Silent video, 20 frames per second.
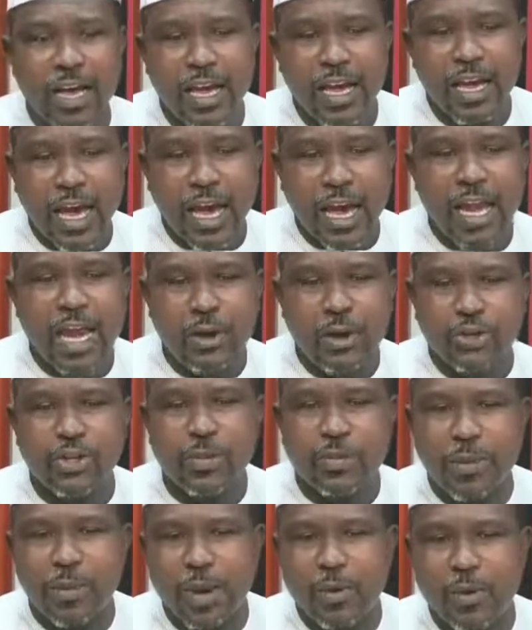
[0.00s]
I also remember
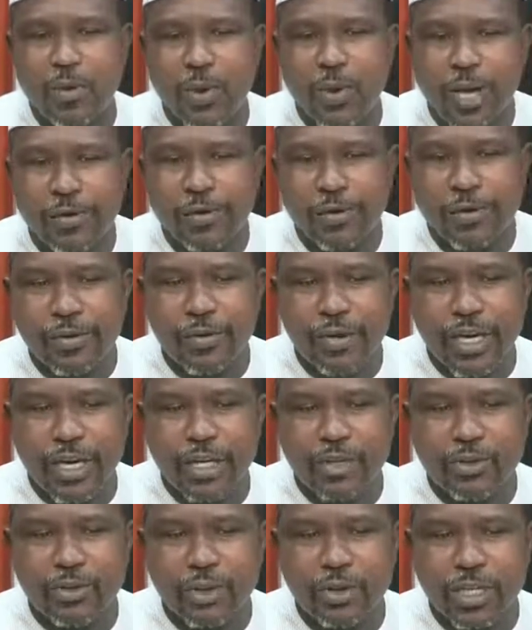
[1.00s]

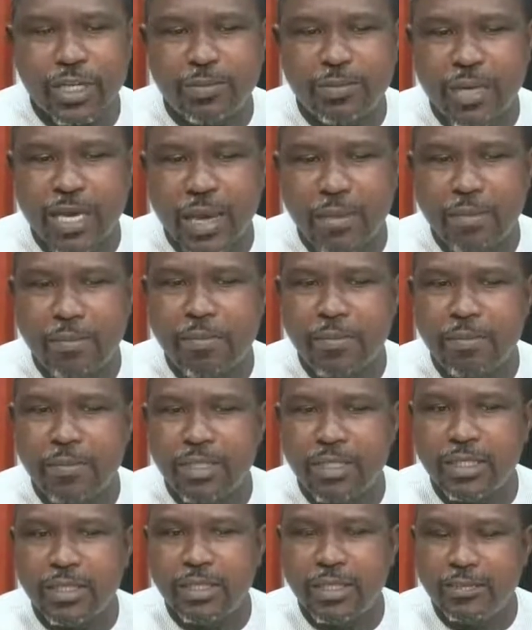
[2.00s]
it became
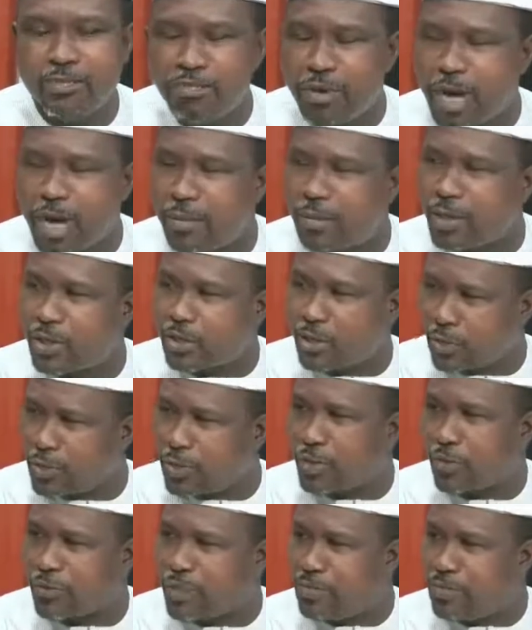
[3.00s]
the topics of
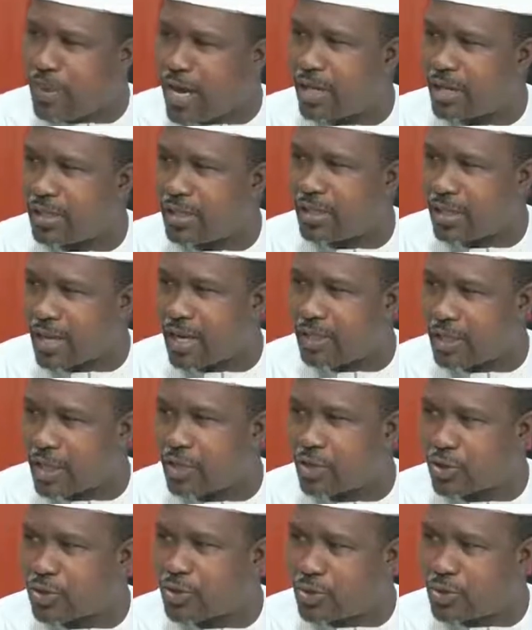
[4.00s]
debate in our secondary school
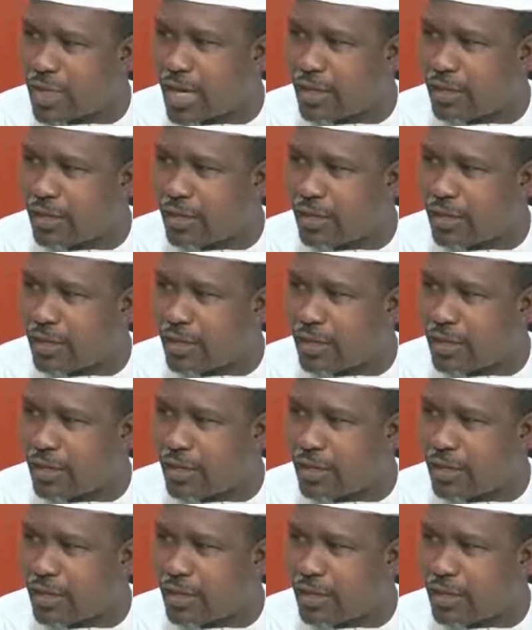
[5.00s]
then.